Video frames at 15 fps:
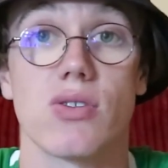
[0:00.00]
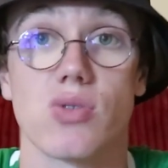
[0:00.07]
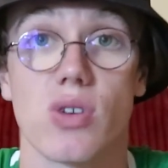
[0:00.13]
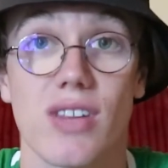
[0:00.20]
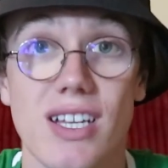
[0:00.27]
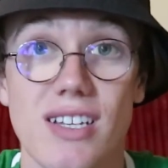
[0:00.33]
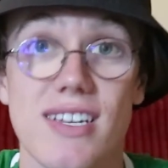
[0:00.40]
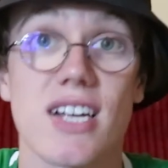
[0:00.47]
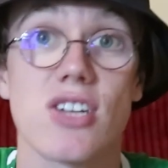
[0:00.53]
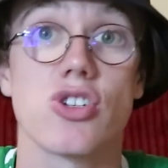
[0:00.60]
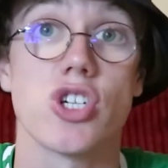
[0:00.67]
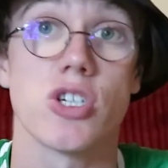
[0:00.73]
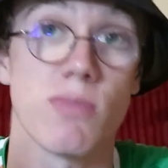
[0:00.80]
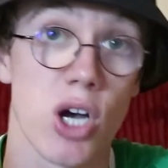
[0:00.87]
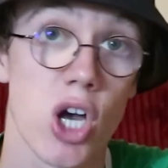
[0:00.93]
So I think Dan
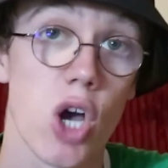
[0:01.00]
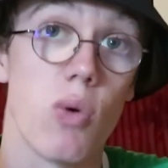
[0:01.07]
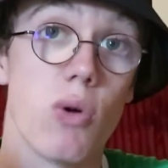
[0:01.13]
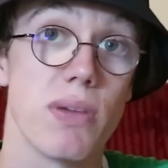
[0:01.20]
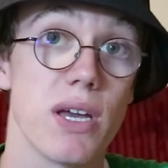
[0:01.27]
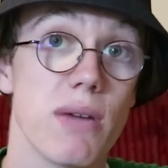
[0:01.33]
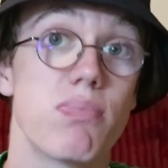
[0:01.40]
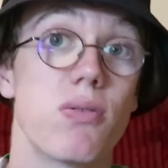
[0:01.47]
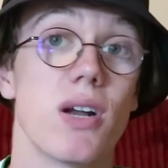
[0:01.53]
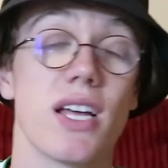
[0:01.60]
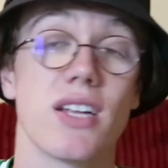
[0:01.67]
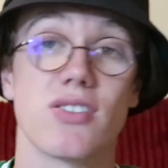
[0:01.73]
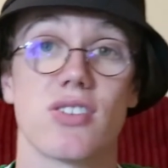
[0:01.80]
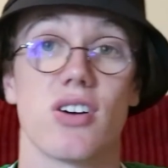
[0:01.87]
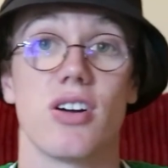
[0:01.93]
Juma would be a
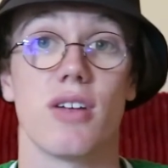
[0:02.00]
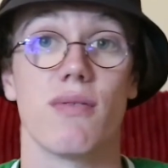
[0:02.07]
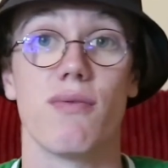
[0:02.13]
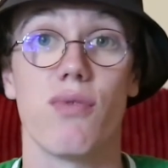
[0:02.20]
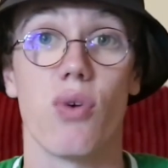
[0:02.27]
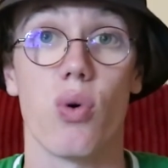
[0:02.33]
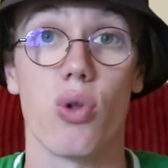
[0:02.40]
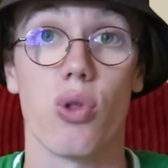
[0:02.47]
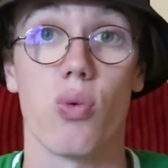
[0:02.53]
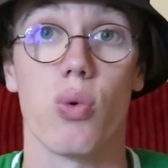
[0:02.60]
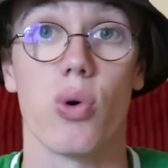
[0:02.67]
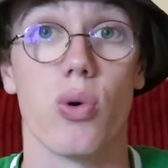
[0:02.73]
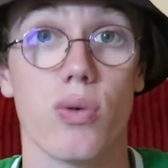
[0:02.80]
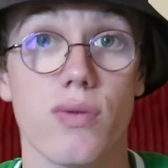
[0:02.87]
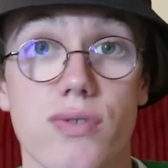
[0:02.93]
brilliant signing for the
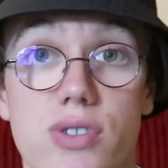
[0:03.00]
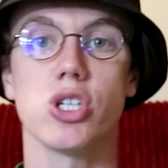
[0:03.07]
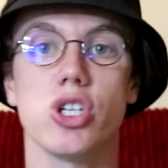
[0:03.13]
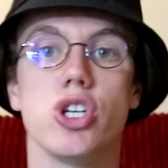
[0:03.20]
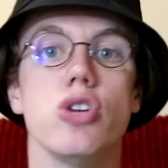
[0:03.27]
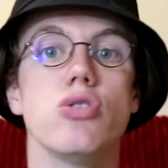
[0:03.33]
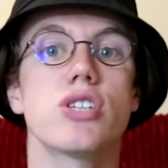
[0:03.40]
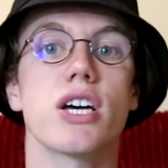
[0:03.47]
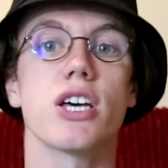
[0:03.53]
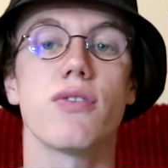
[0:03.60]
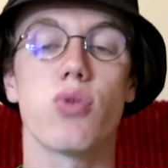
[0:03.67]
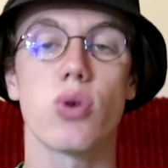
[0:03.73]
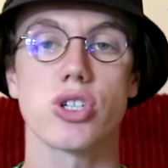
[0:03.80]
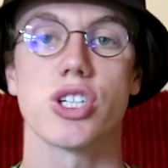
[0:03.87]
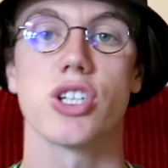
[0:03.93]
Wolves. So a huge thank you
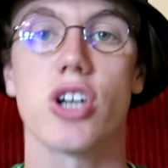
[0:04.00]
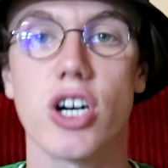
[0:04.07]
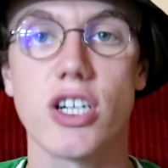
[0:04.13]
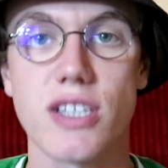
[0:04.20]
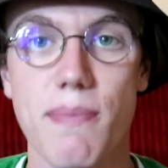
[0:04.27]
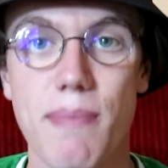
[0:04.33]
for watching, guys.